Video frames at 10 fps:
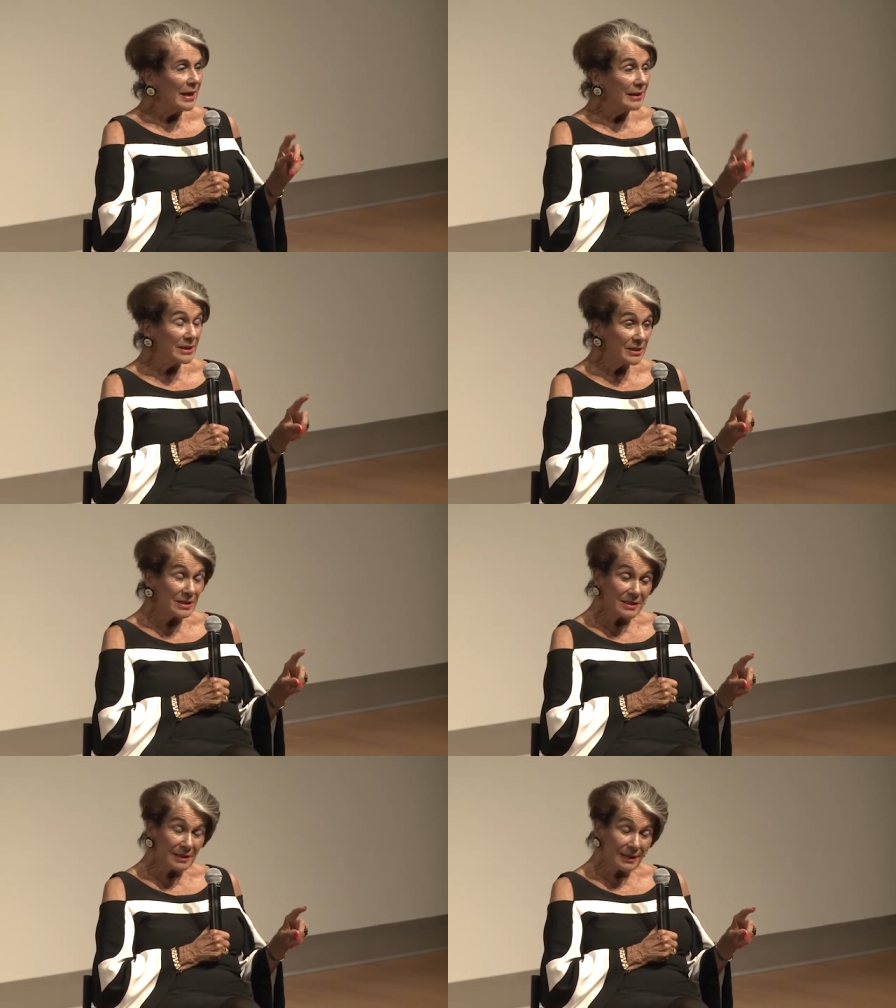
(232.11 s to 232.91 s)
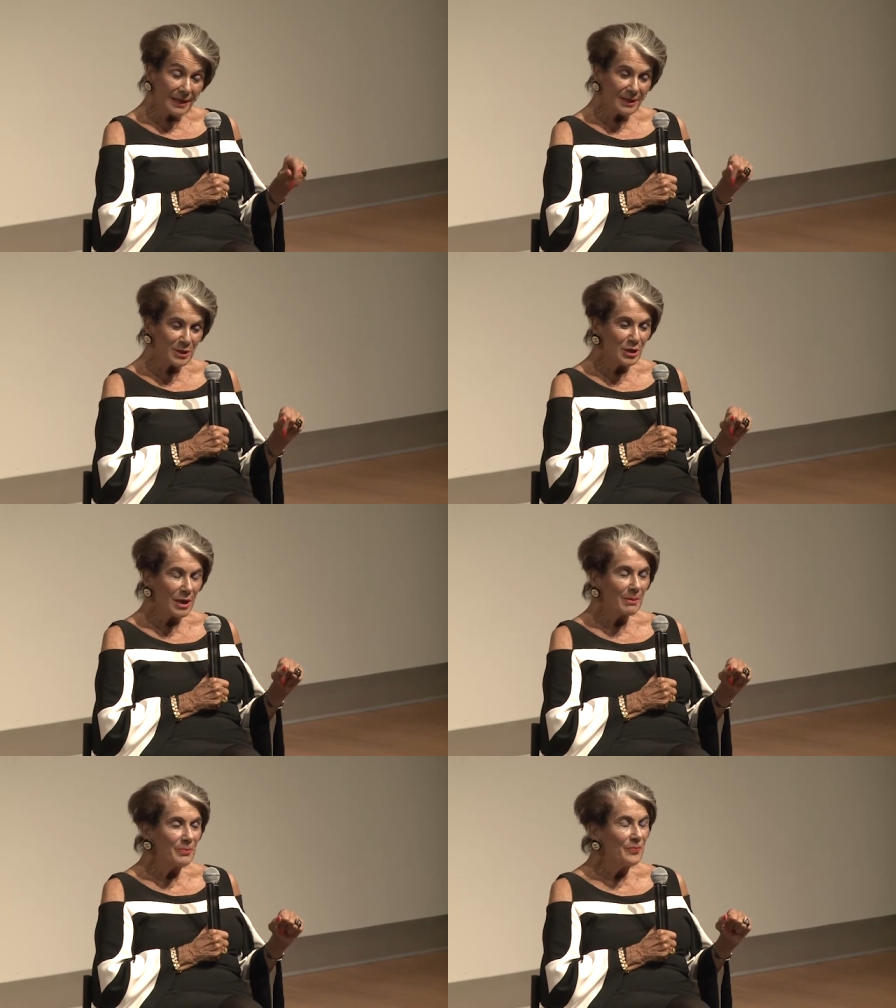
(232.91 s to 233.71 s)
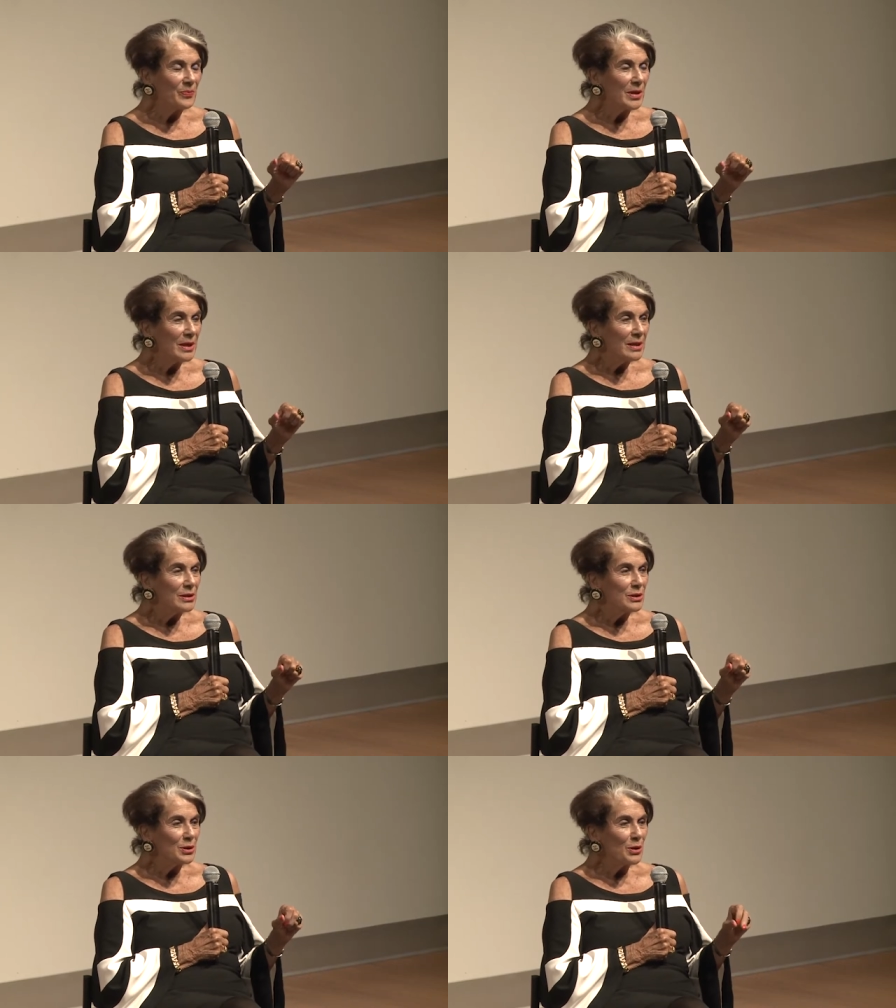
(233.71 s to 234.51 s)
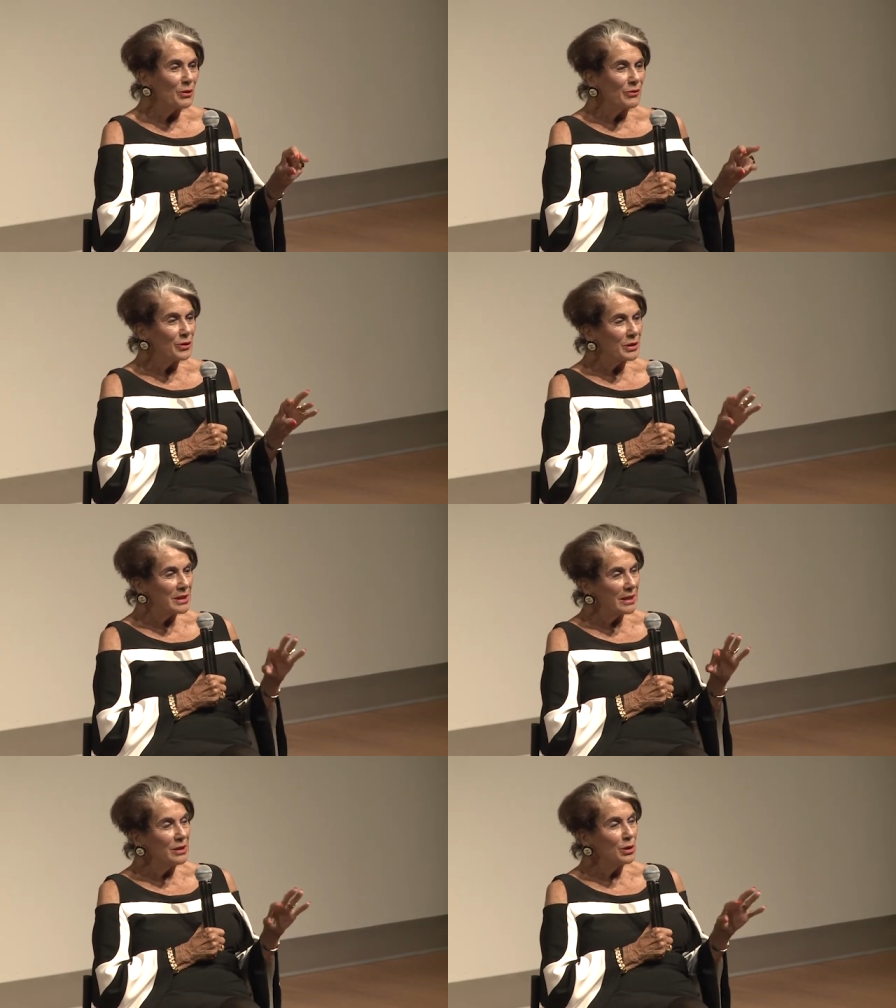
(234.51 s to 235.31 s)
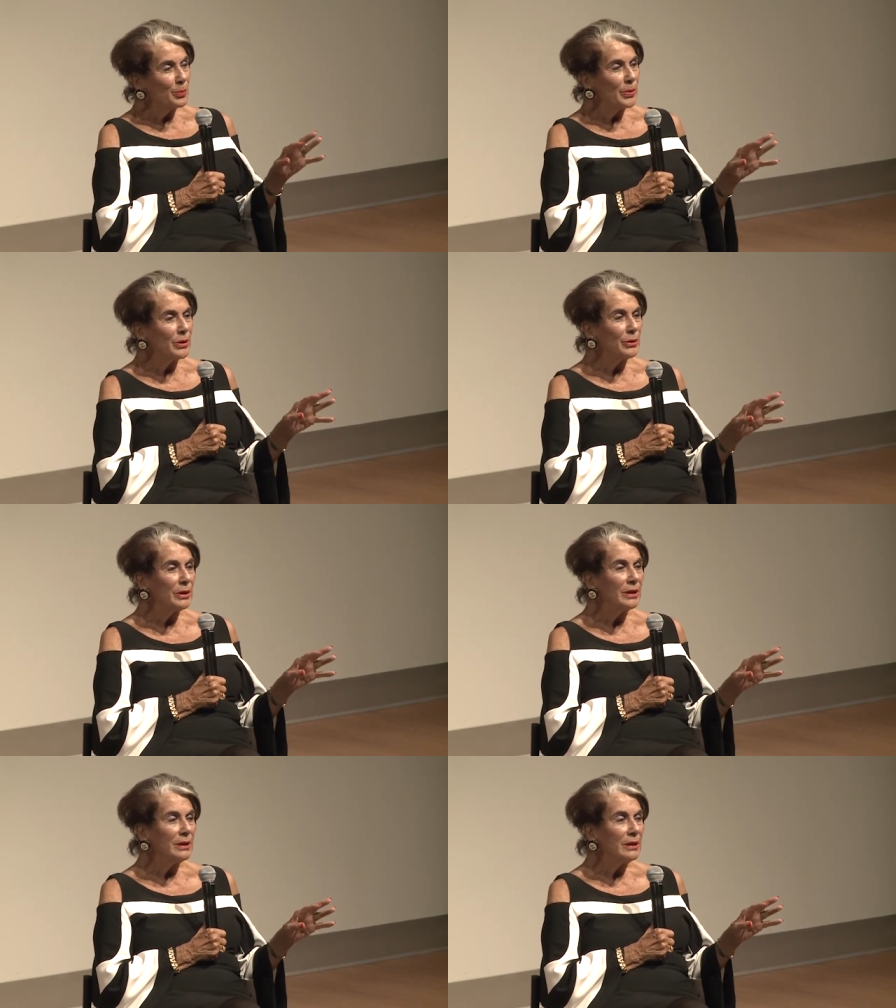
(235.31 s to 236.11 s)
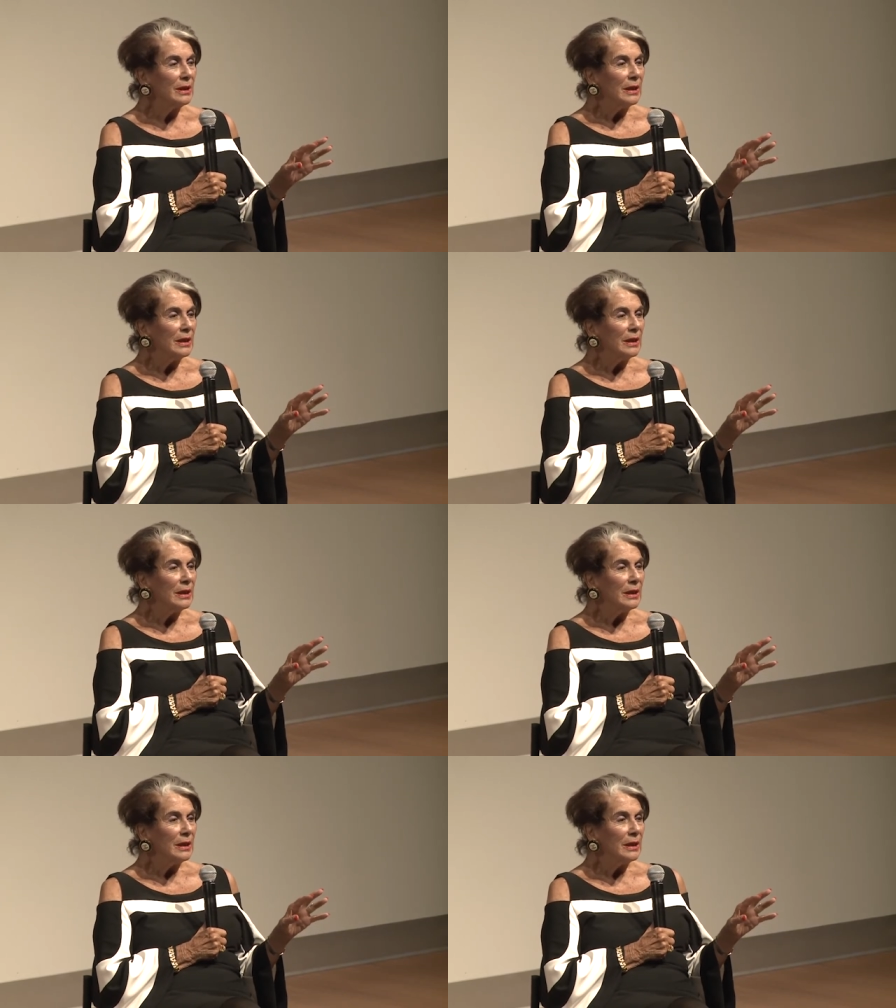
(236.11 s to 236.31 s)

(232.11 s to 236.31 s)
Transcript: At least he still had a job. So over a 10-year period,